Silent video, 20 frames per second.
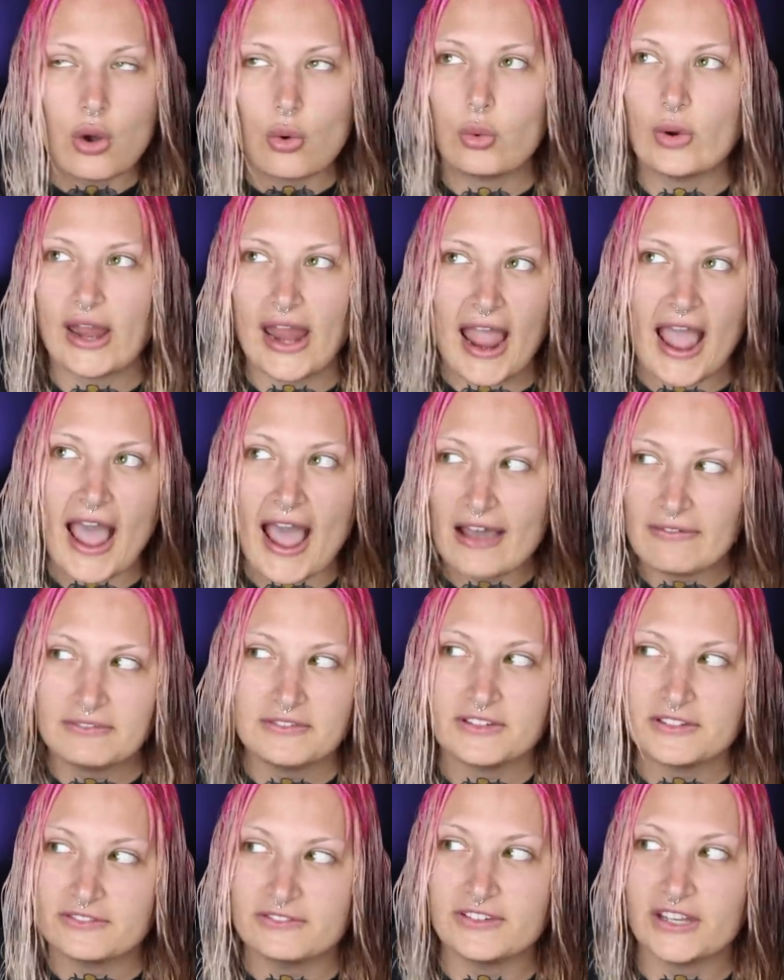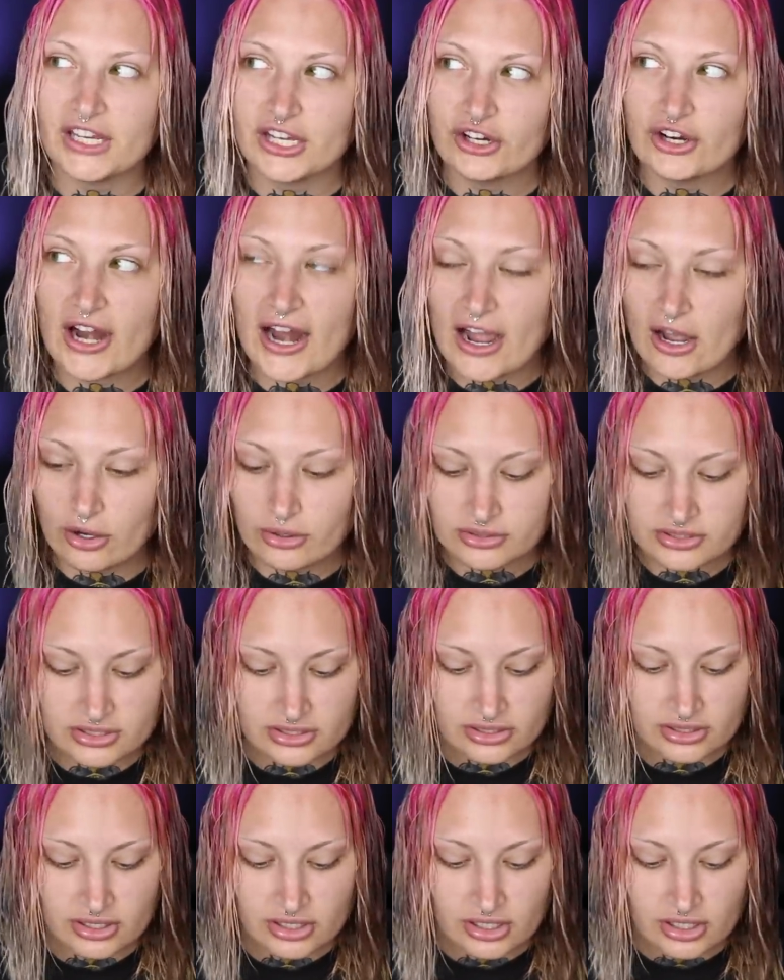We have to figure
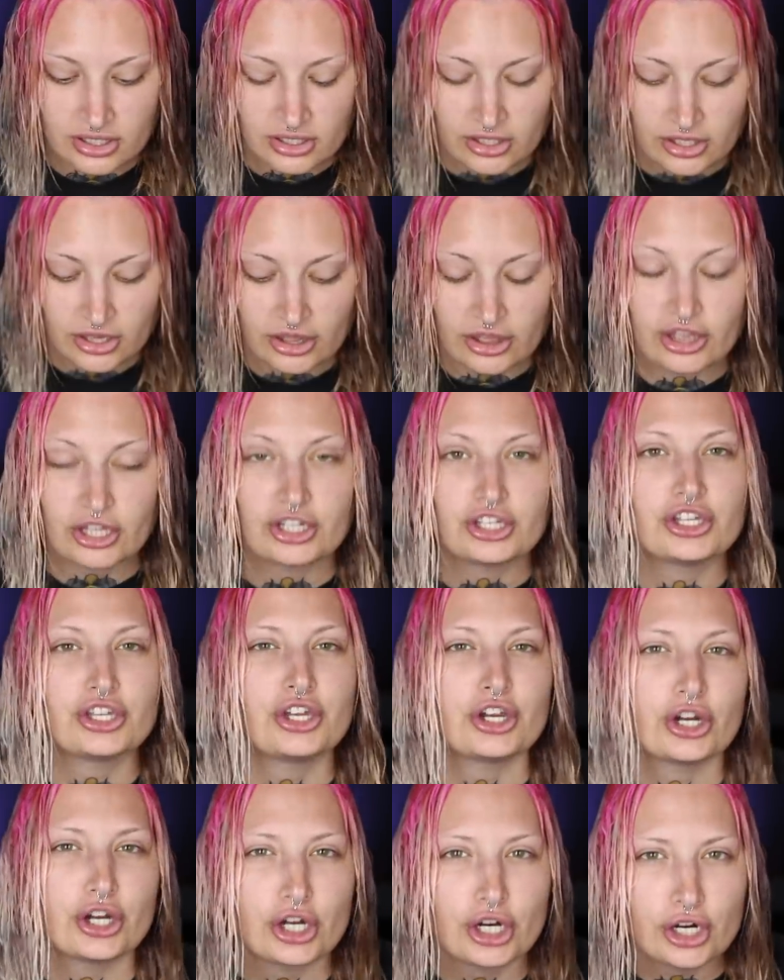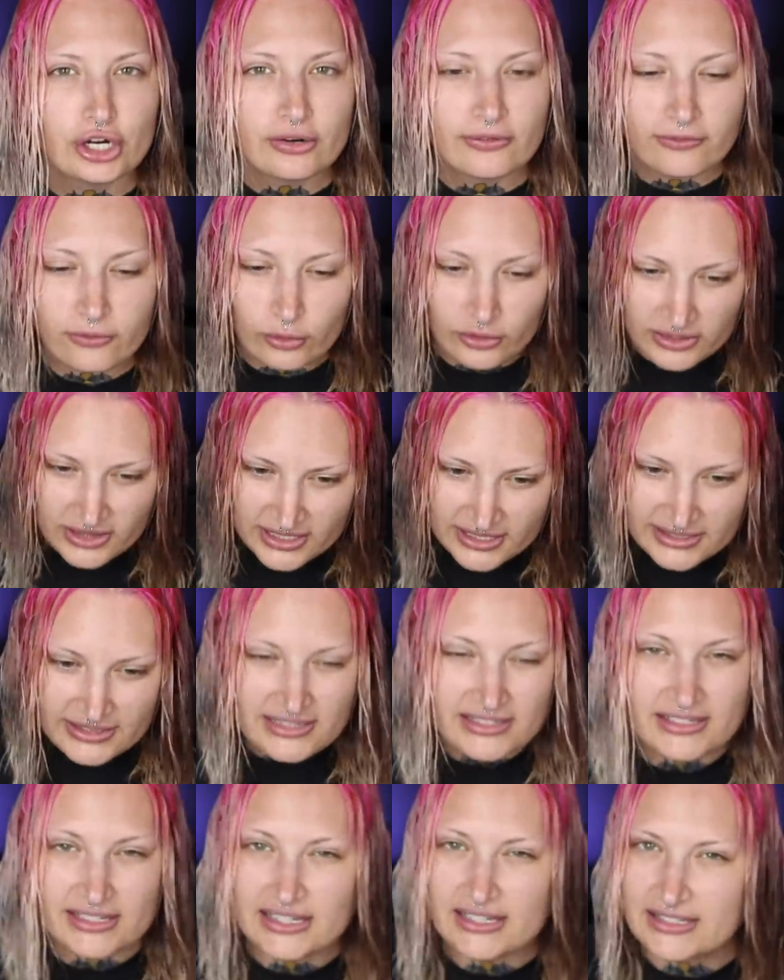out the cure for this
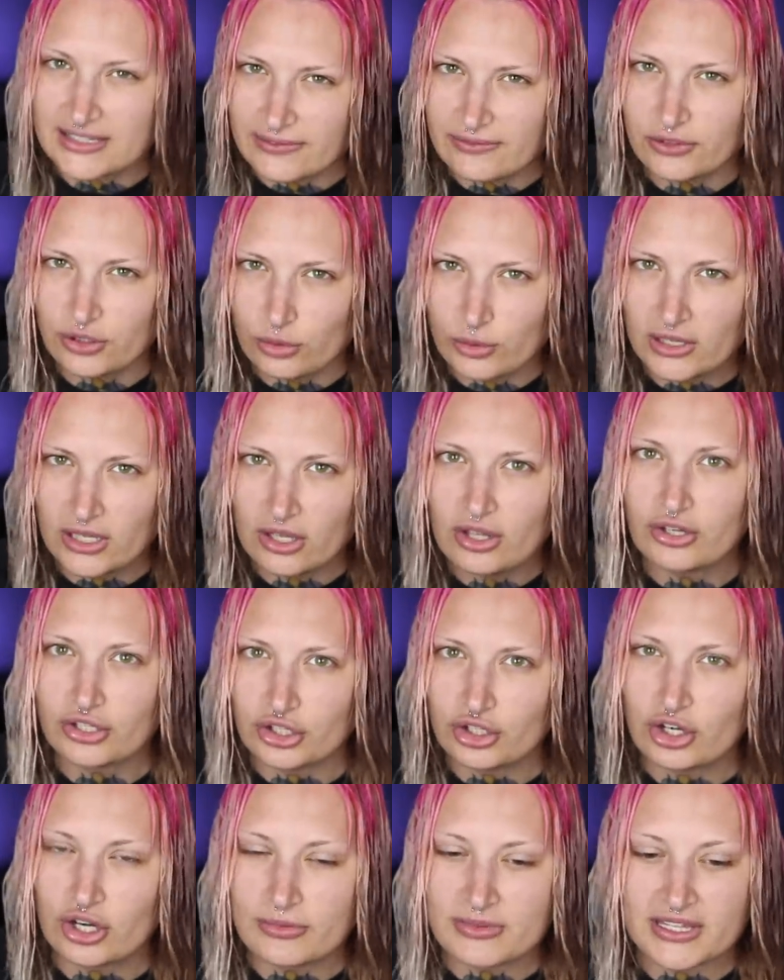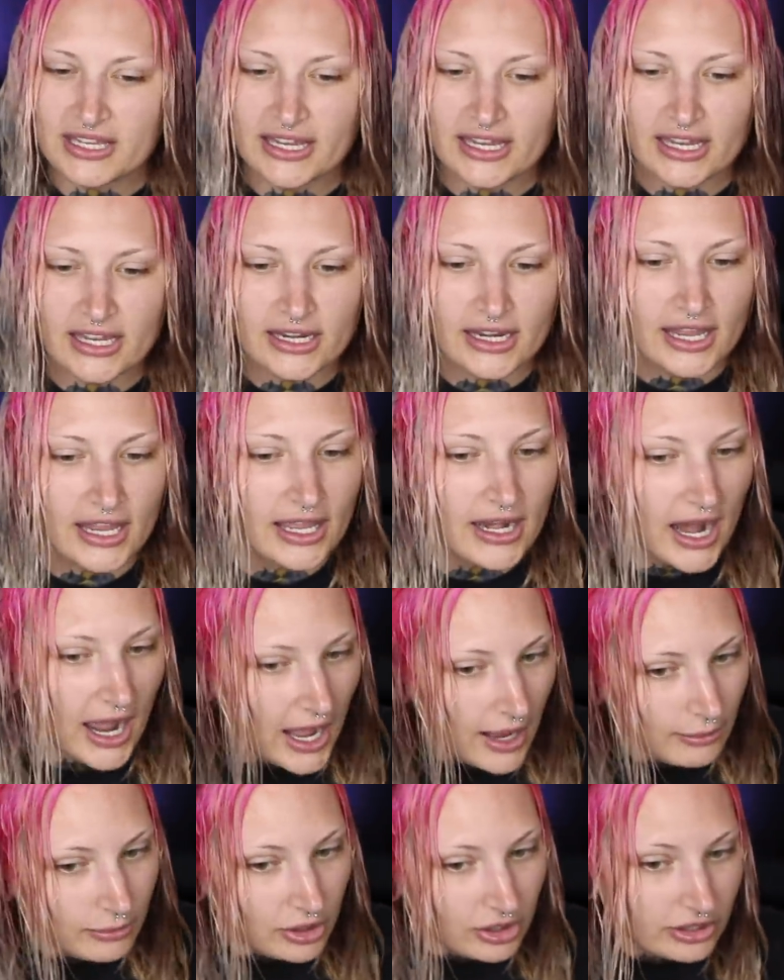disease, if you will. You know what I'm saying? And
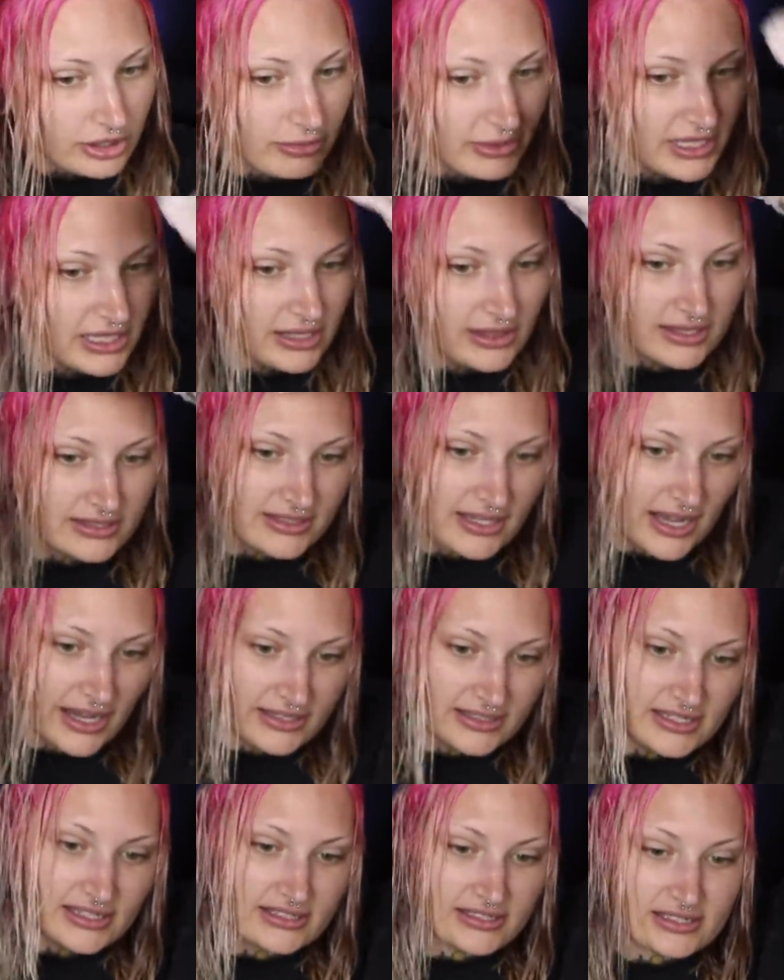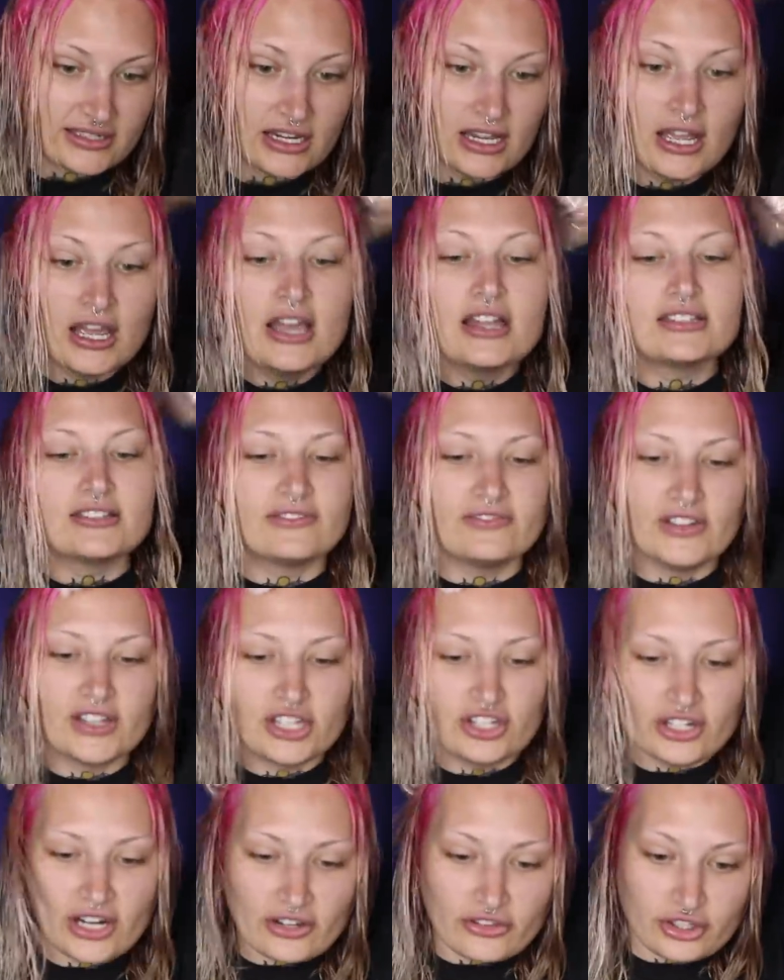I'm gonna be the scientist to
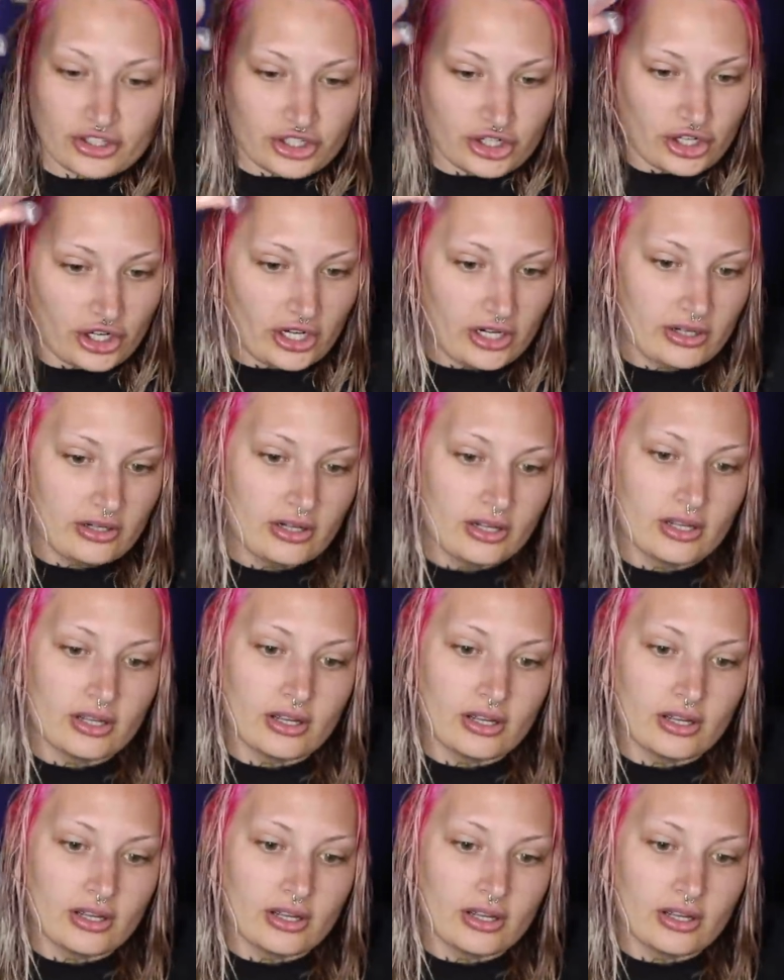figure out the cure.